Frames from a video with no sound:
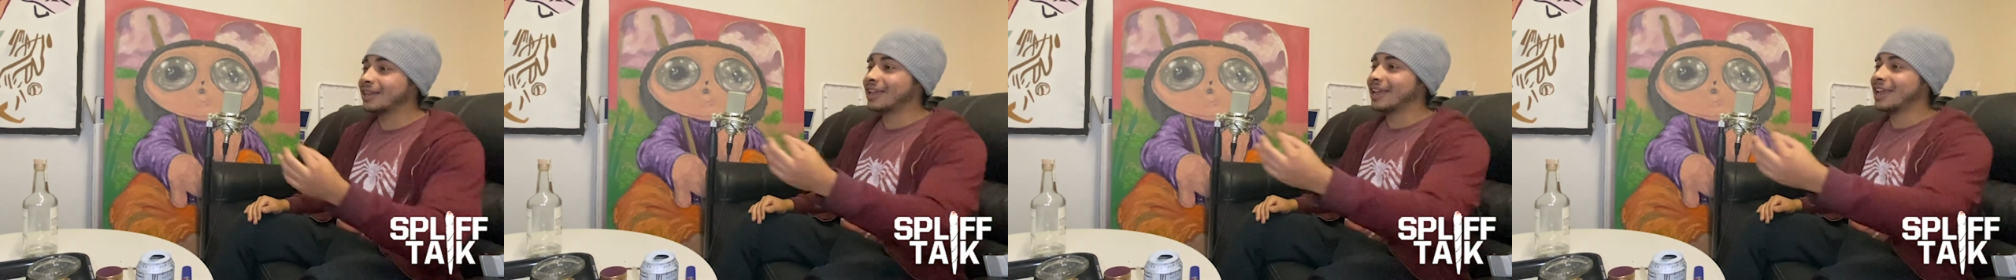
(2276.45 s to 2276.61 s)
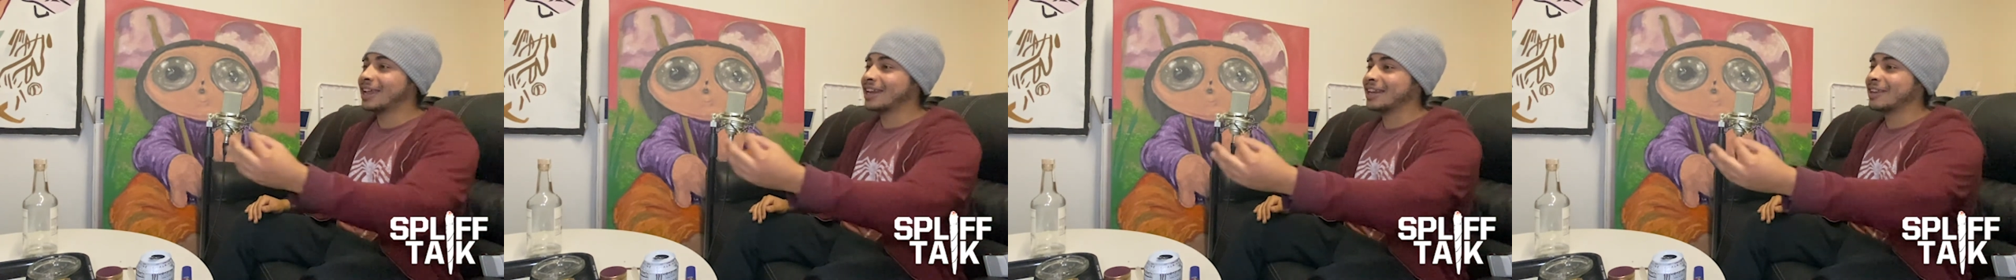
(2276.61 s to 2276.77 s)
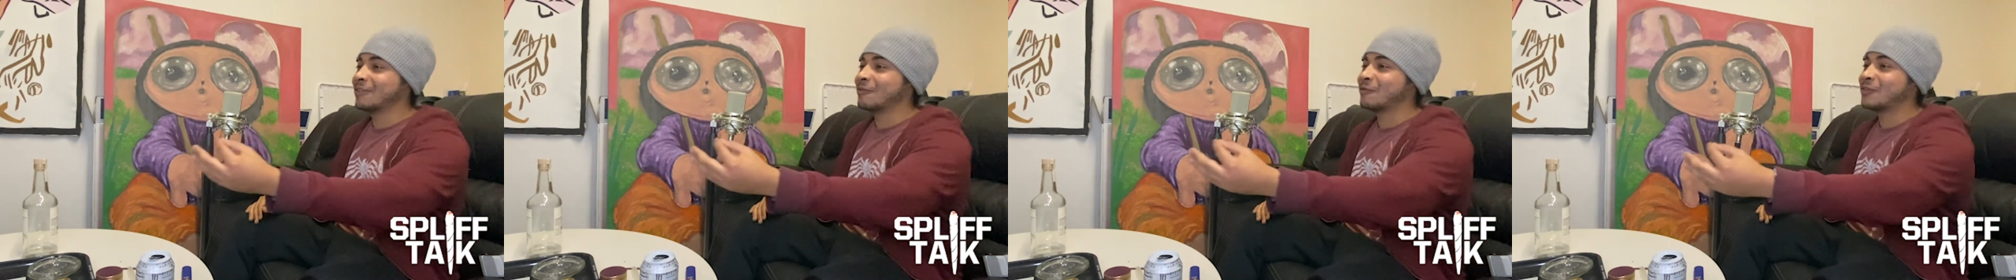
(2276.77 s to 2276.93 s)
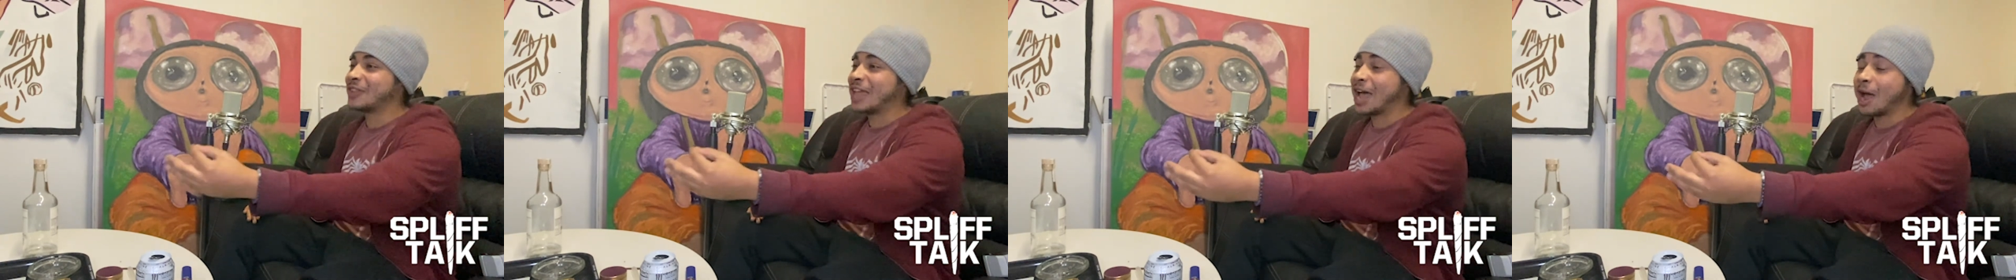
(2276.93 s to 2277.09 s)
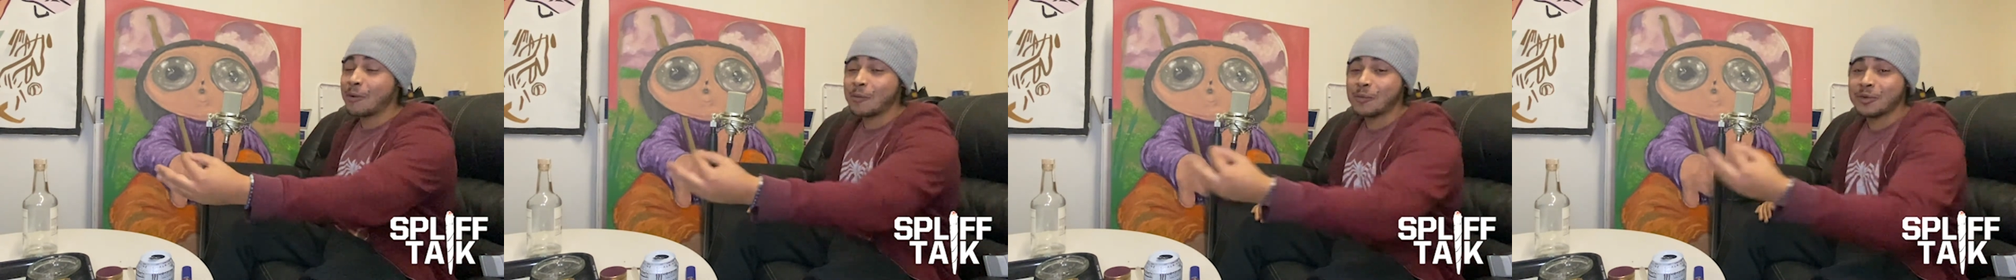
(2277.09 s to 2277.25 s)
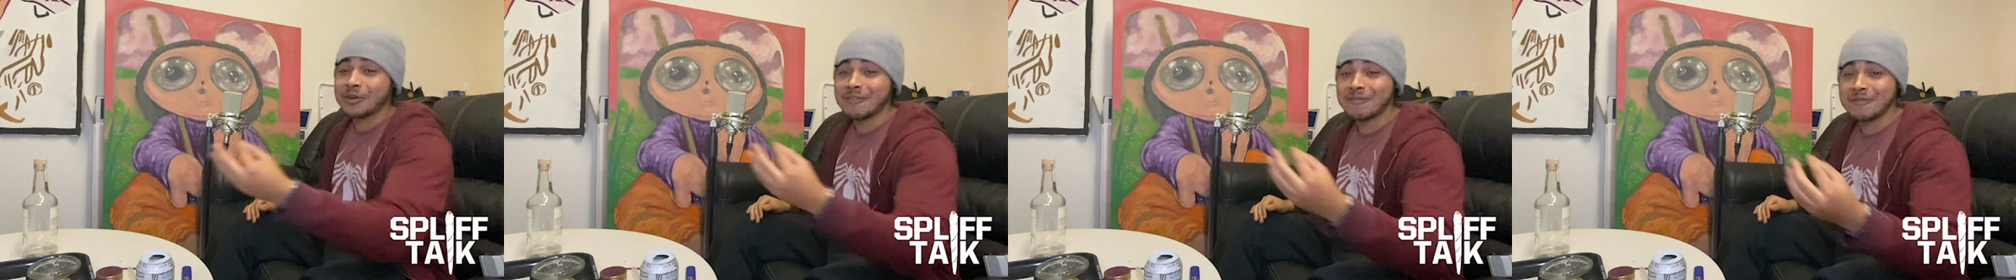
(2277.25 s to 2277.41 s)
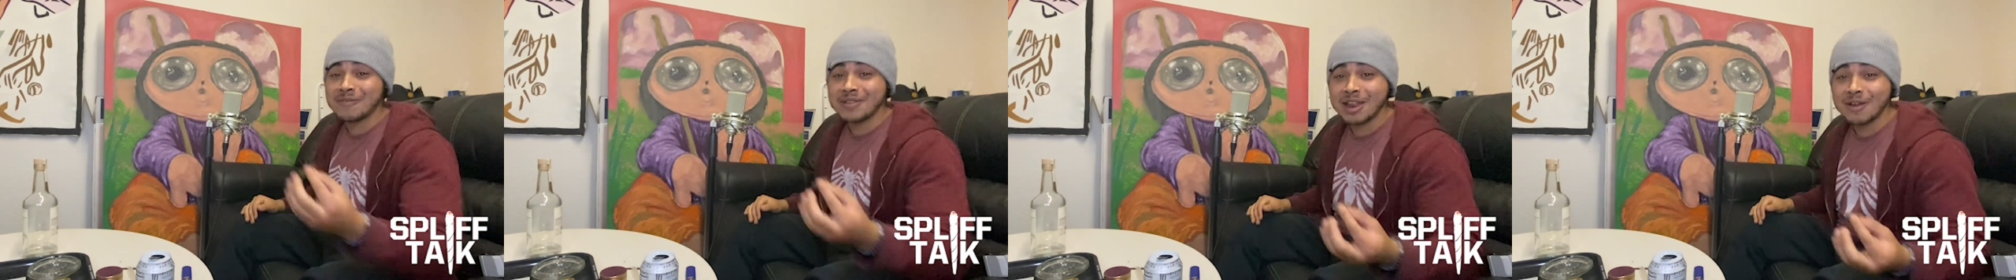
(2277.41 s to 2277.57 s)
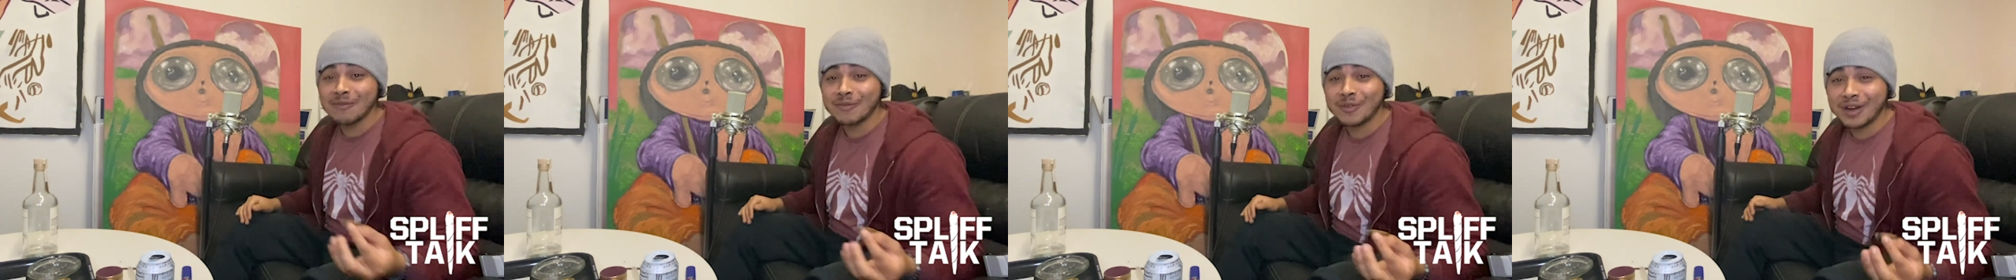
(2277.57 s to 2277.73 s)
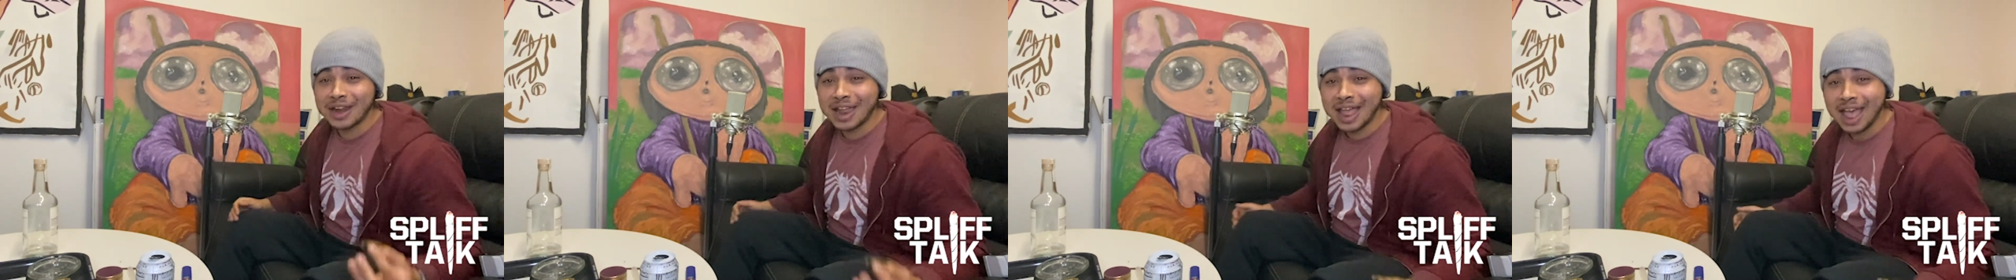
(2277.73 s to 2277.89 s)
And if that would have
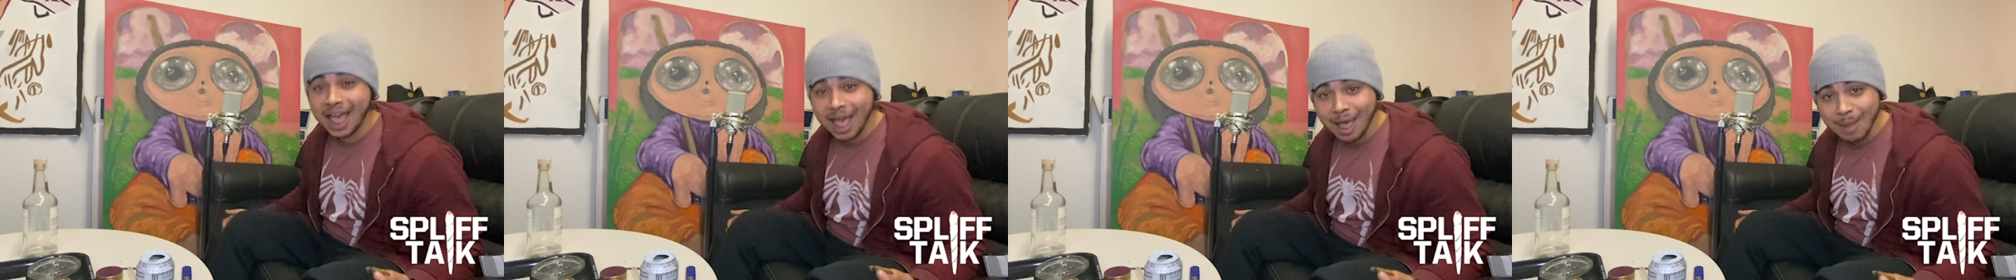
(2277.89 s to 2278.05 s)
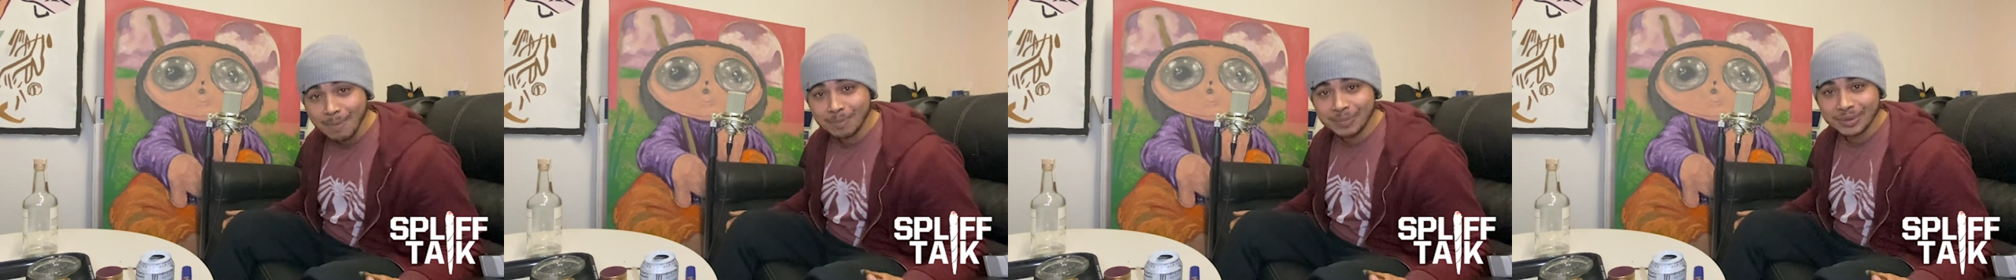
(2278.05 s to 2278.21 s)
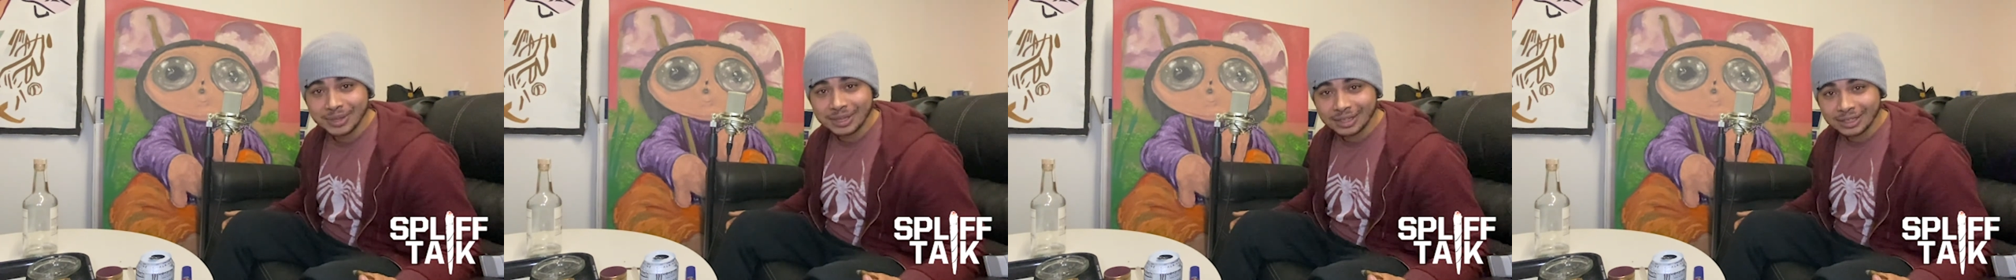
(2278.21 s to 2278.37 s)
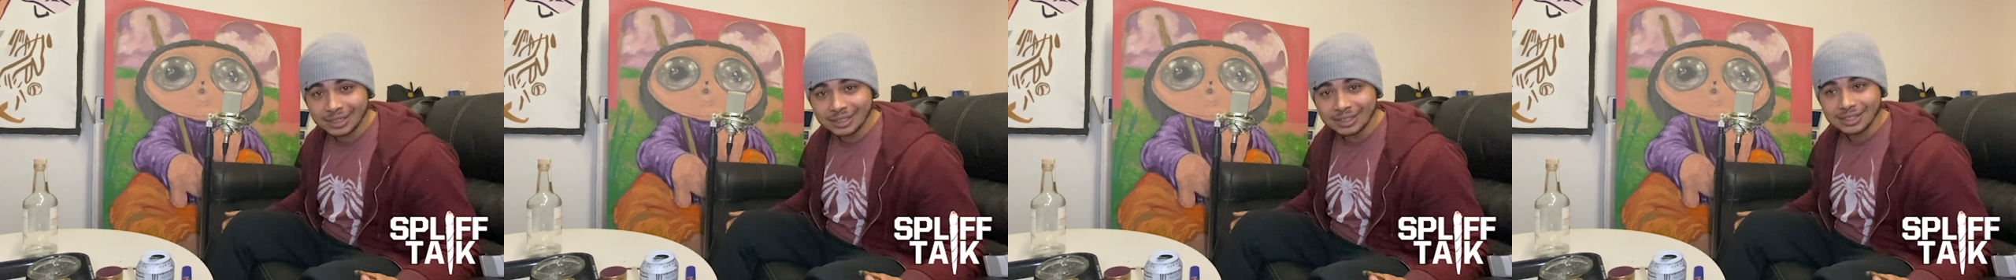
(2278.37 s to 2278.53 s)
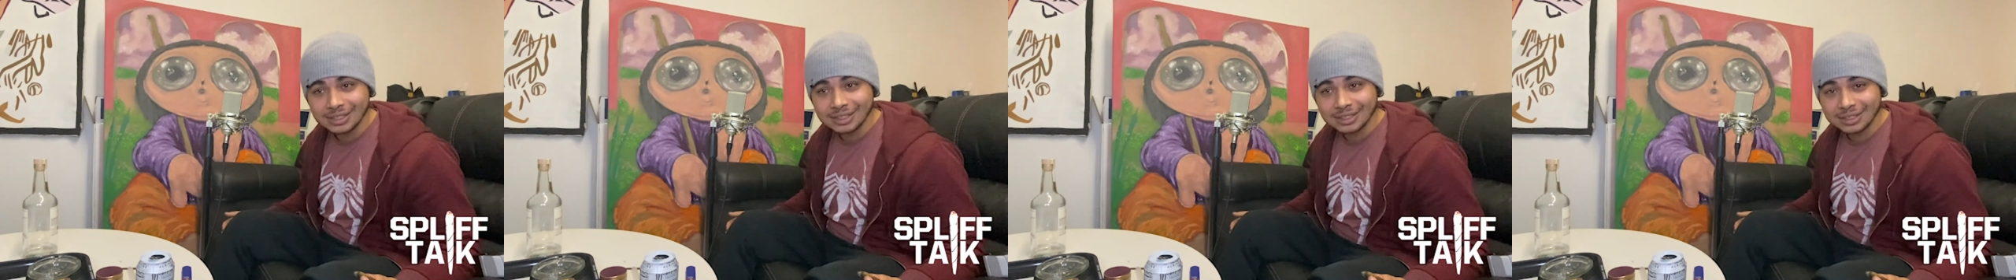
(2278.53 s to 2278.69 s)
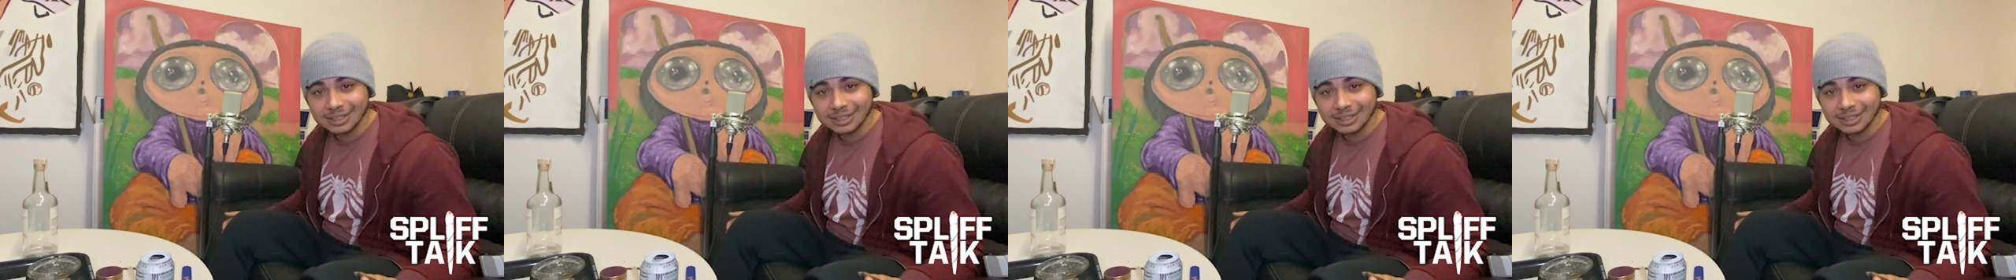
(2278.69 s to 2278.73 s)
never happened,